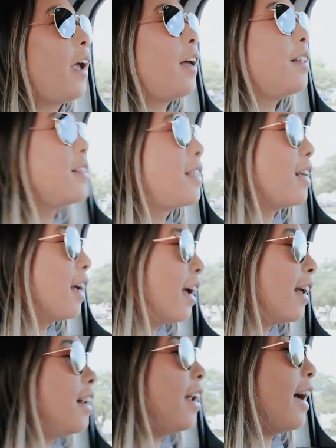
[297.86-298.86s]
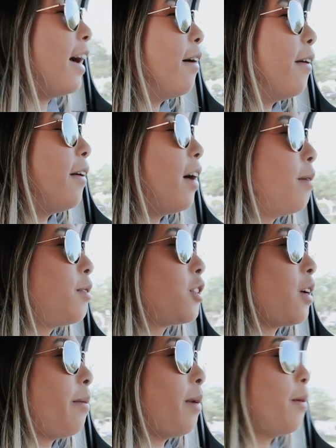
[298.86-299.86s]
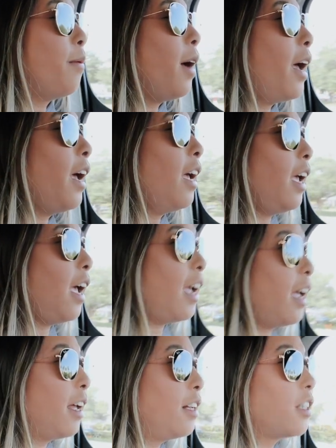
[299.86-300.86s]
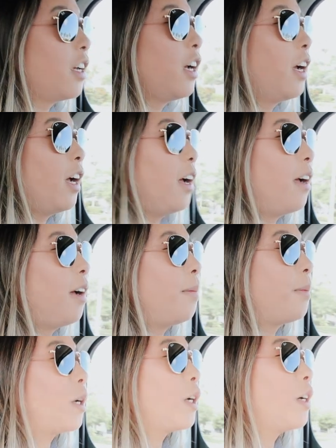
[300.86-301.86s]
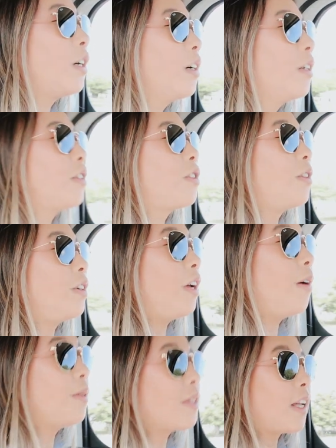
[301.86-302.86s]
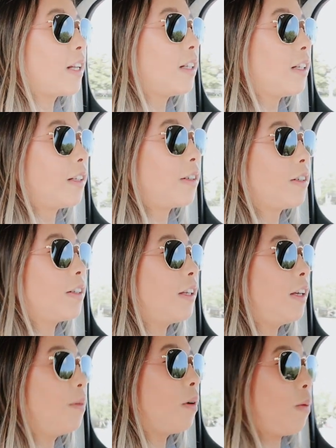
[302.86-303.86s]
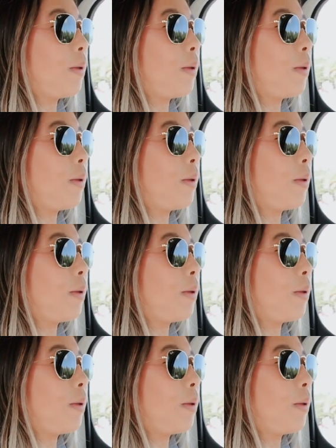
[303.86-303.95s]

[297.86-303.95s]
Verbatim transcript: And now I'm just on my way. And um, her studio is like literally, well,